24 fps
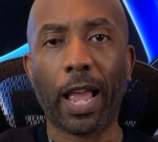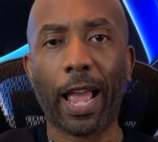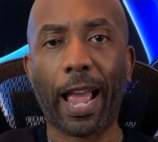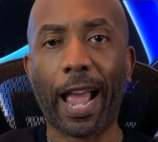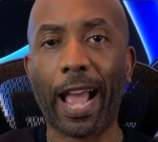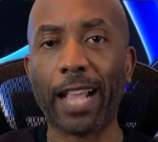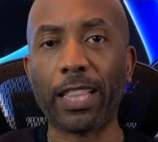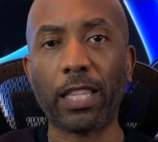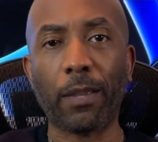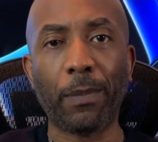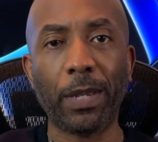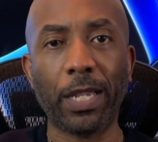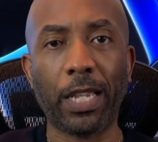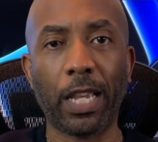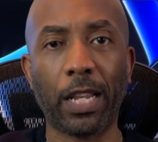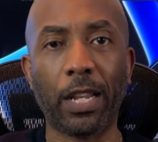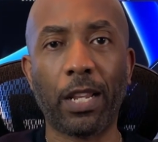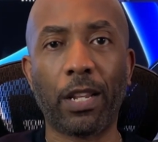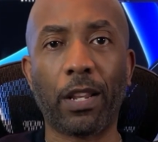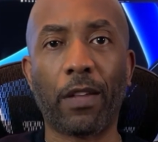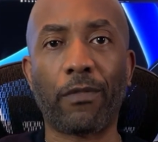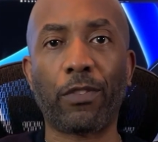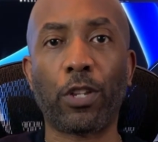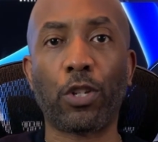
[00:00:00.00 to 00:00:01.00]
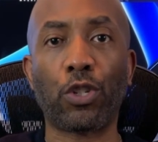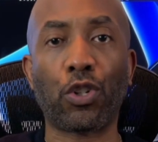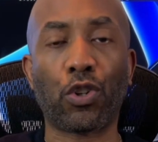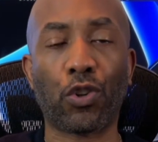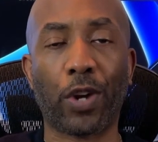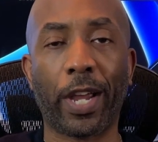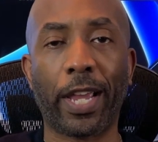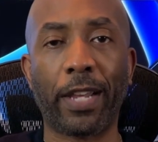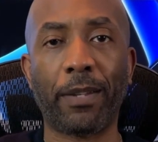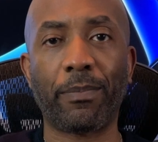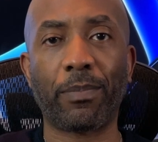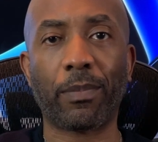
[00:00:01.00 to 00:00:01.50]
at the beginning of the
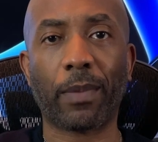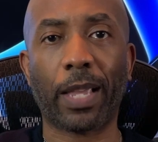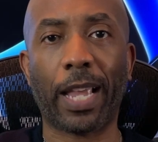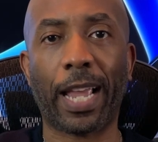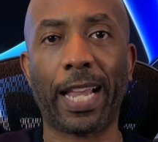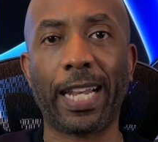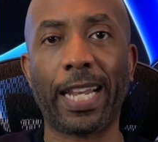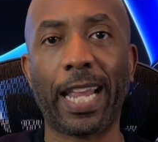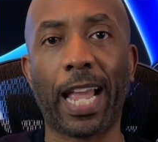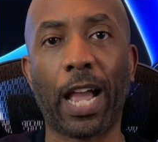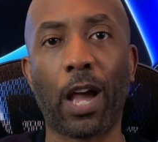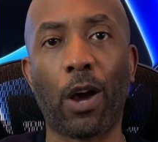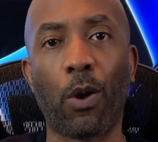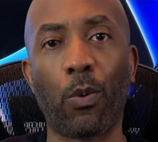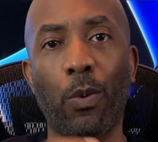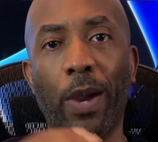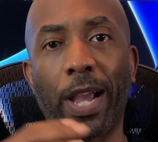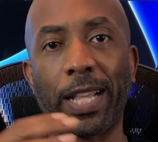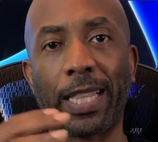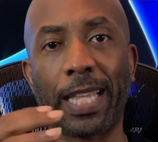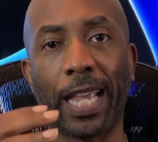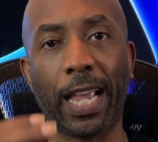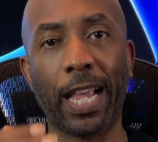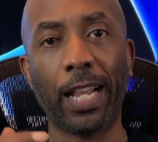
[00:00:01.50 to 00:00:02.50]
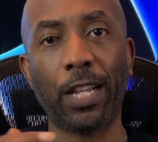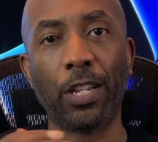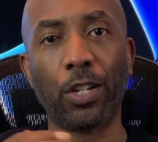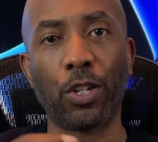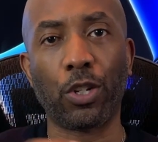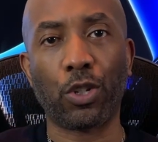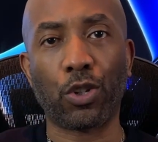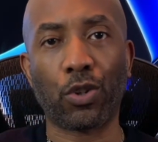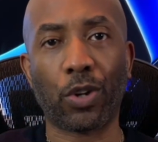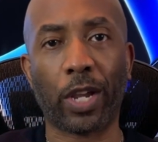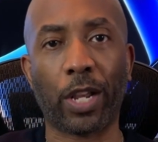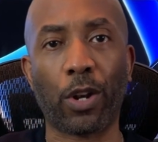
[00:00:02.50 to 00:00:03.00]
trend and now we're at the end of the
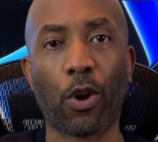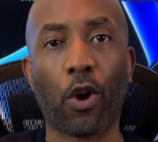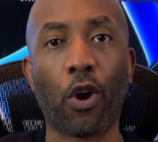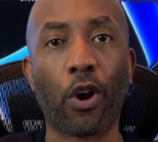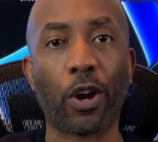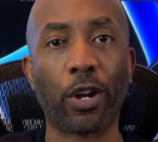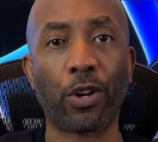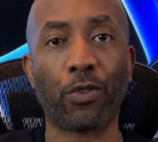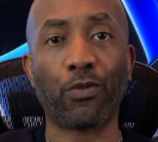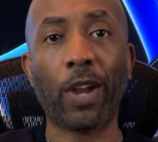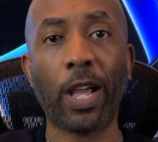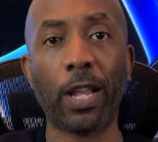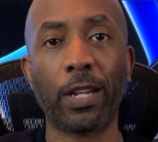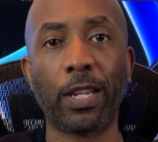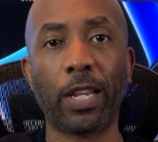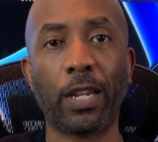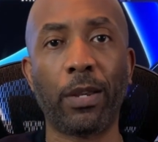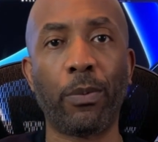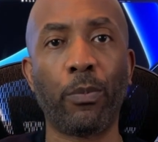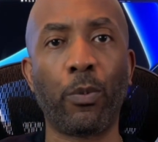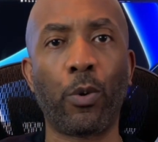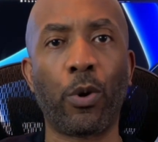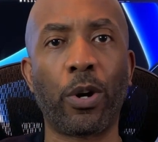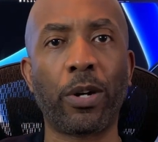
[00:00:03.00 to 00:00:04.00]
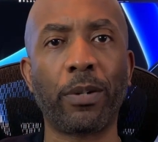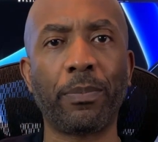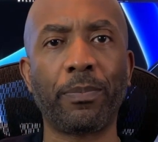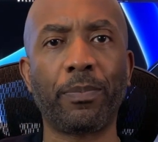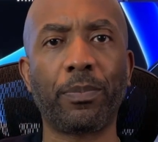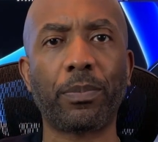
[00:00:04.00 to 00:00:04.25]
trend aren't around anymore,